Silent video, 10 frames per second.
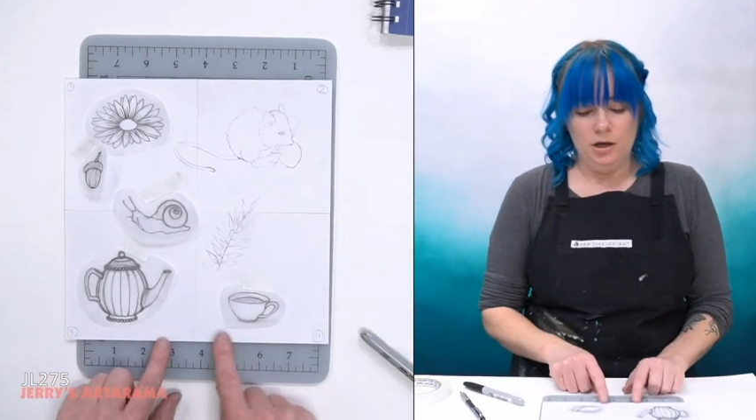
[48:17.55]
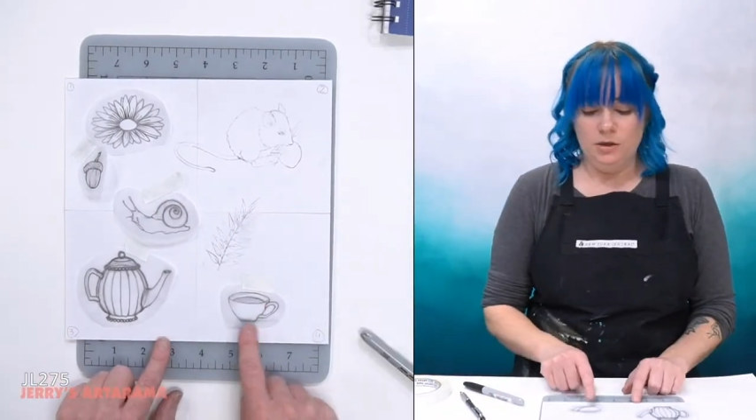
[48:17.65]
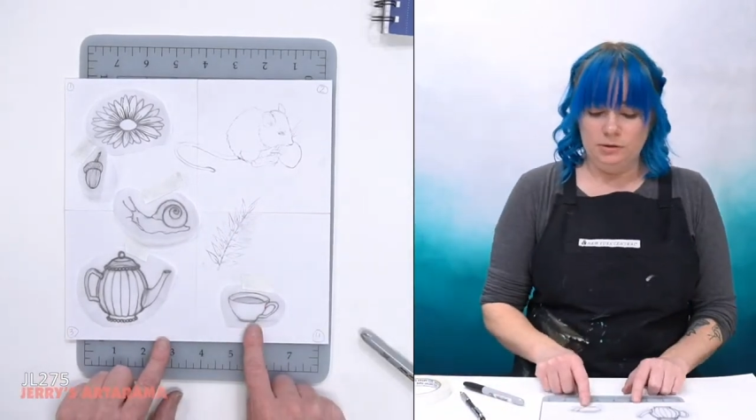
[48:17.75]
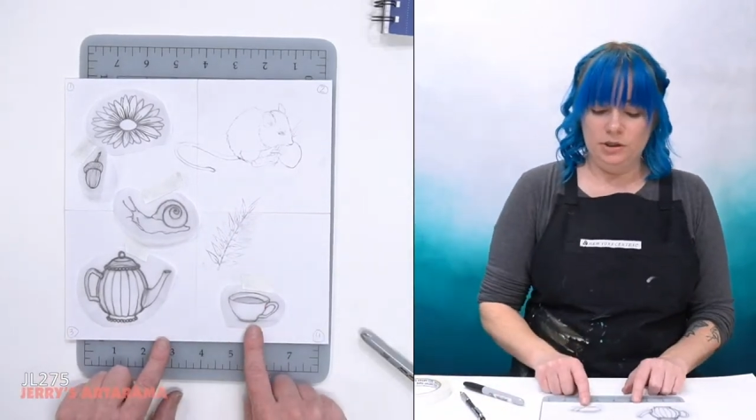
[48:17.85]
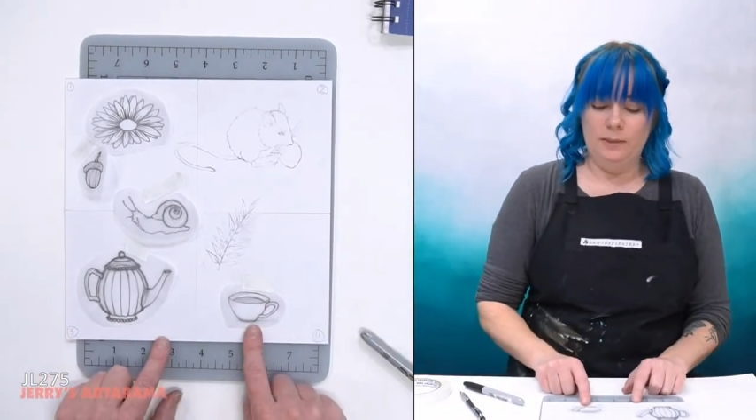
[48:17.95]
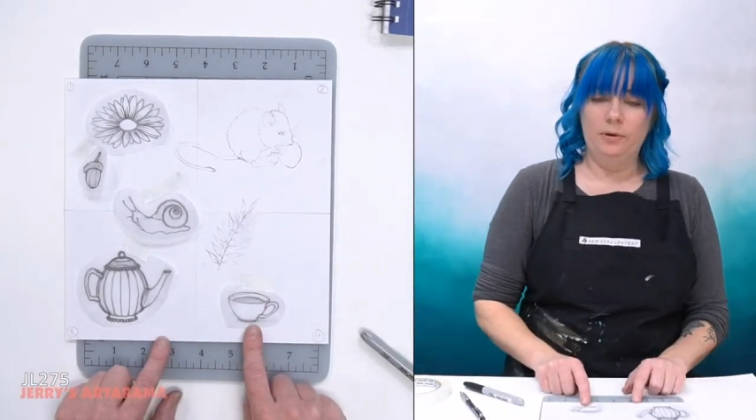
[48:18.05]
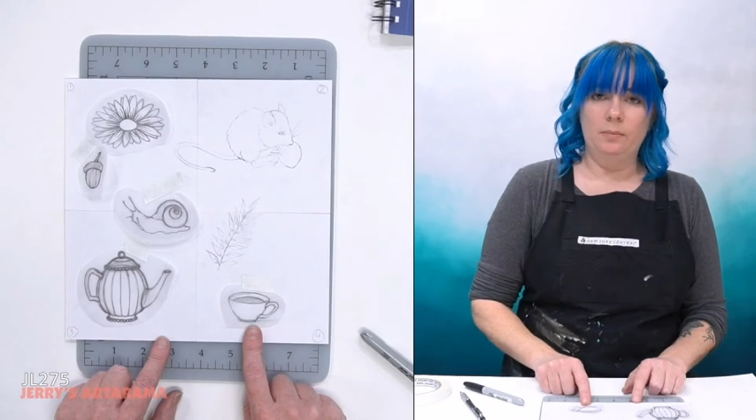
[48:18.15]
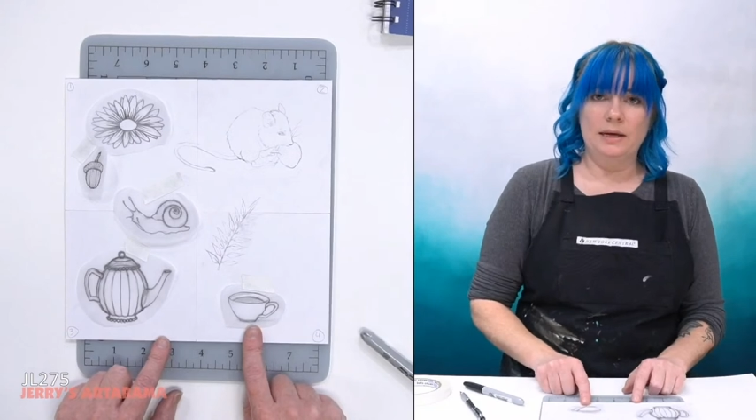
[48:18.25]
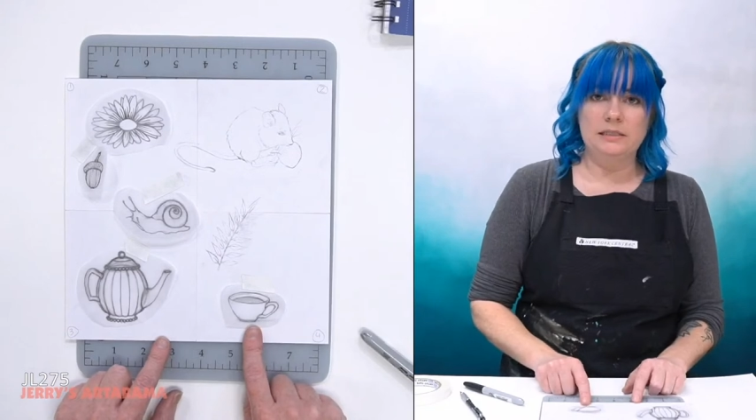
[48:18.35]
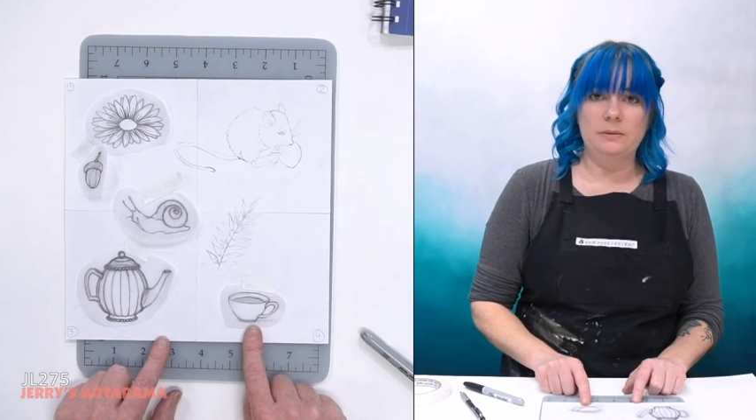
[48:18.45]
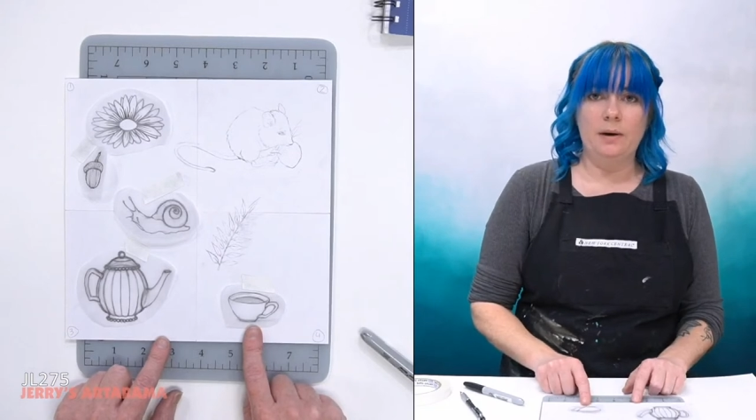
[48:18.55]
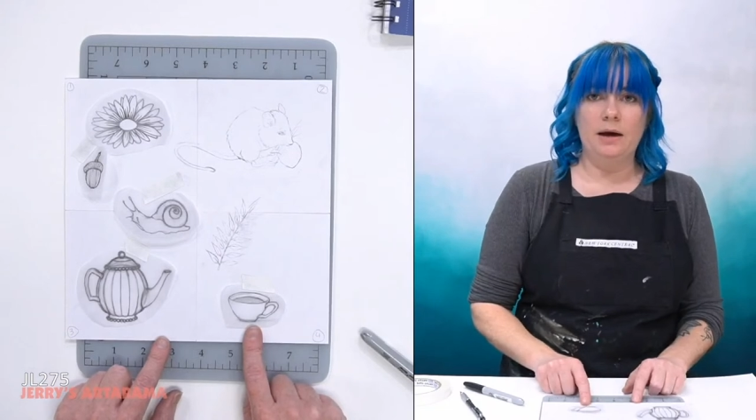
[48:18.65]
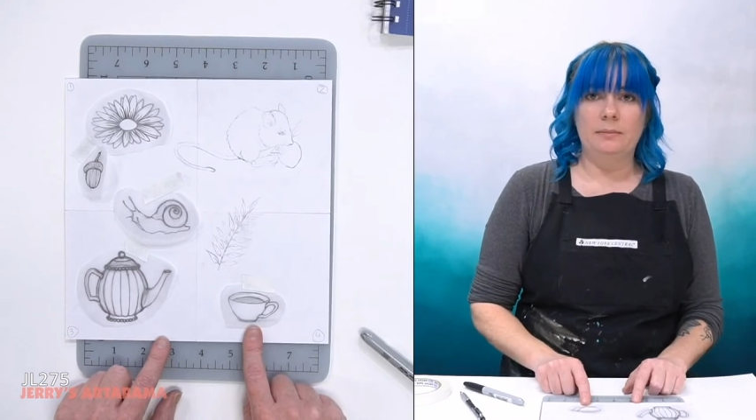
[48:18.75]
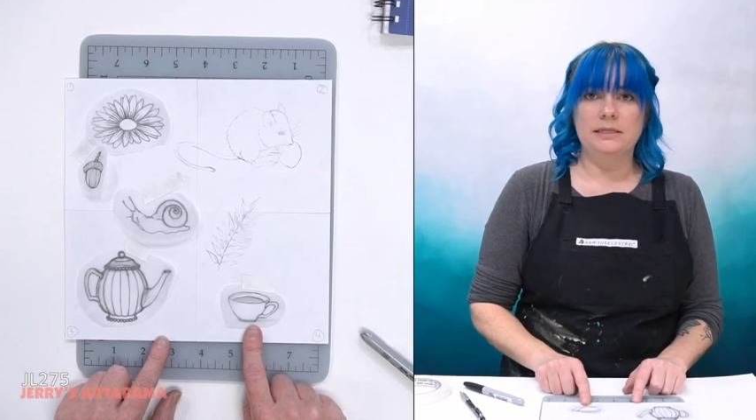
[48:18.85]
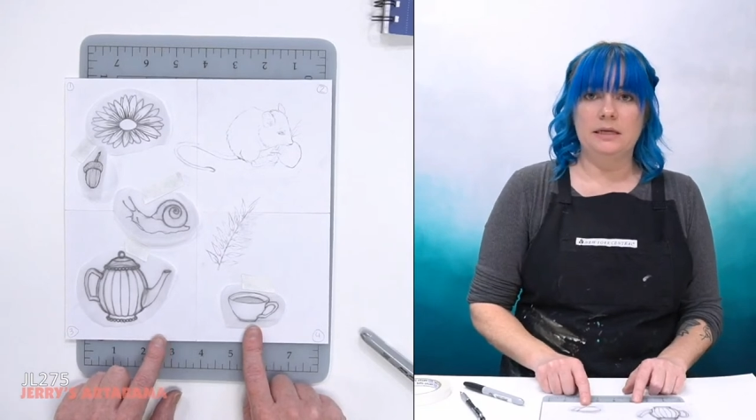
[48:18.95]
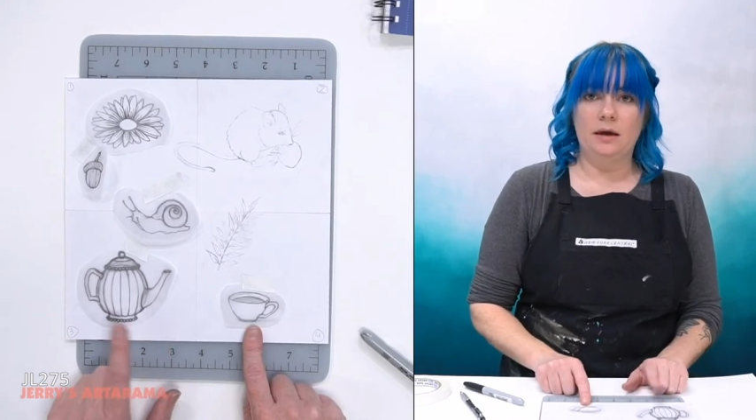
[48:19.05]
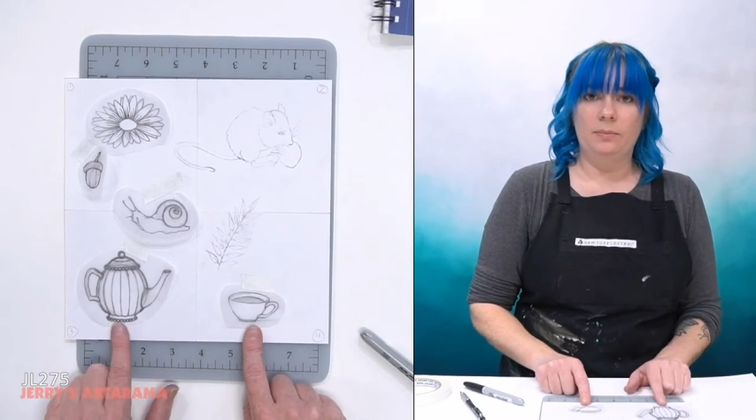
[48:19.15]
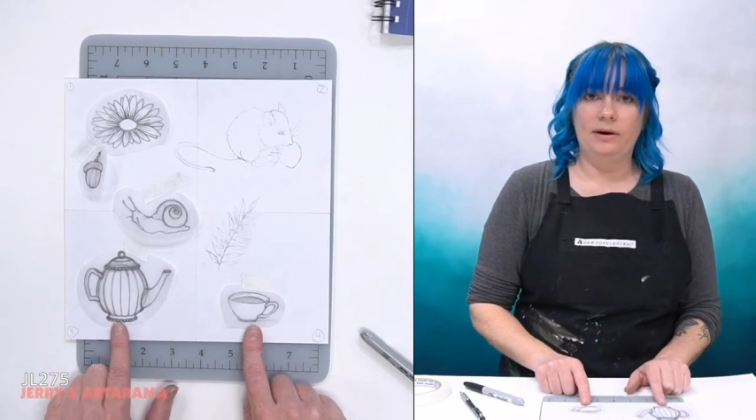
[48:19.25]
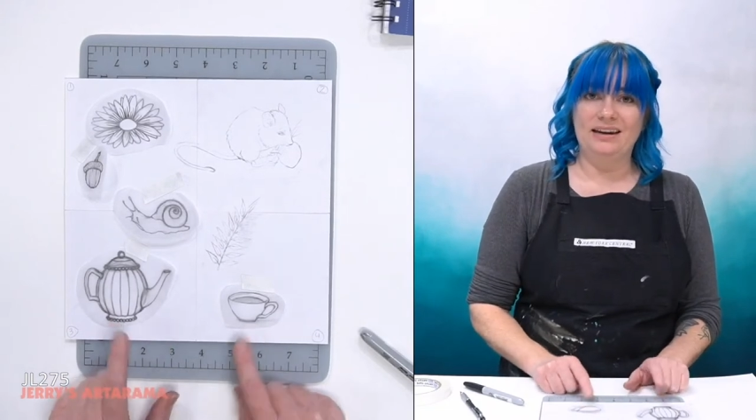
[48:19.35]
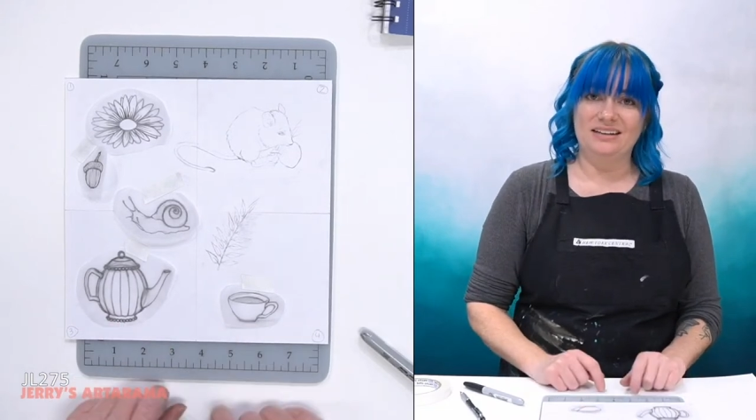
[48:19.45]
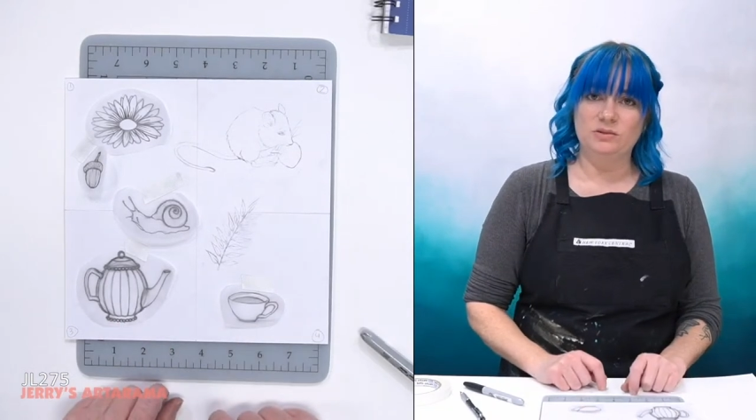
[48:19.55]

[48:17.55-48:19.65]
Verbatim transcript: Should I put my teapot and my teacup right next